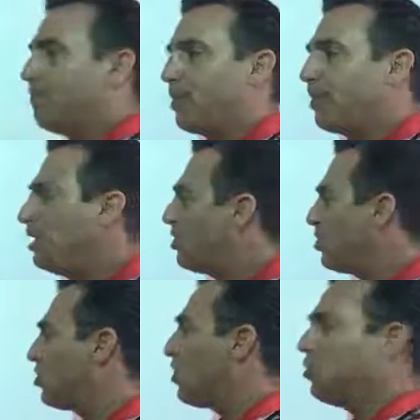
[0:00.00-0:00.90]
it clean.
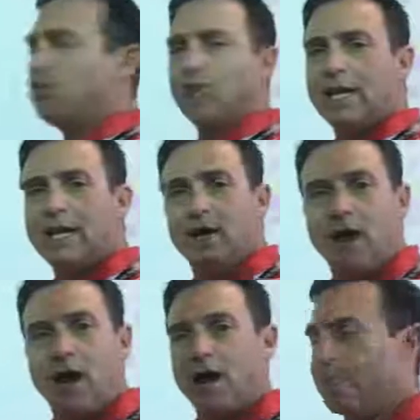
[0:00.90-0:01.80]
Just don't use any
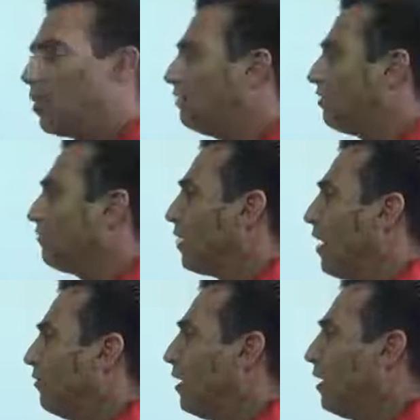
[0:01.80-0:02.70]
abrasives
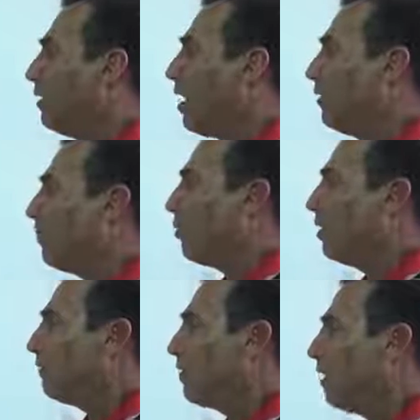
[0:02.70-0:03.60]
on the
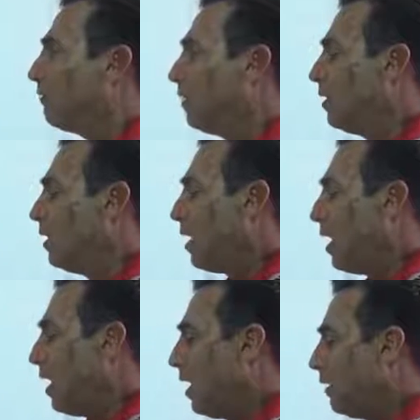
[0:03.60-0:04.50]
board itself.
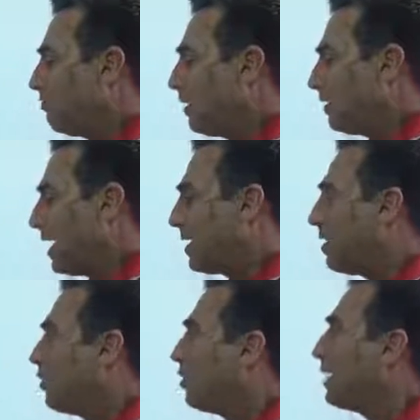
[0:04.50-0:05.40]
Try to
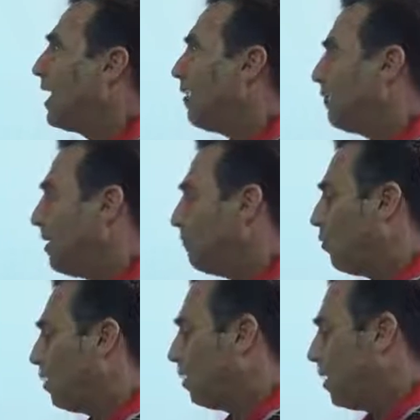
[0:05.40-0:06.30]
take good care of that
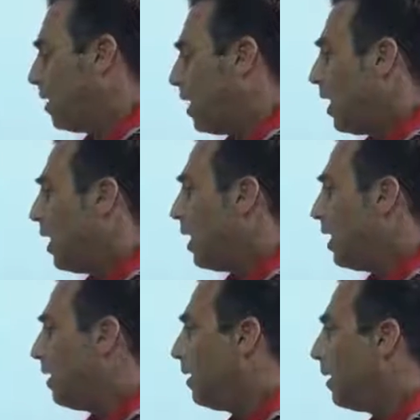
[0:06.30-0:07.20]
board.
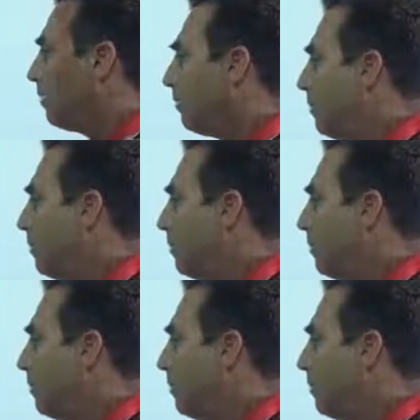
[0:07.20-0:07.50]
A little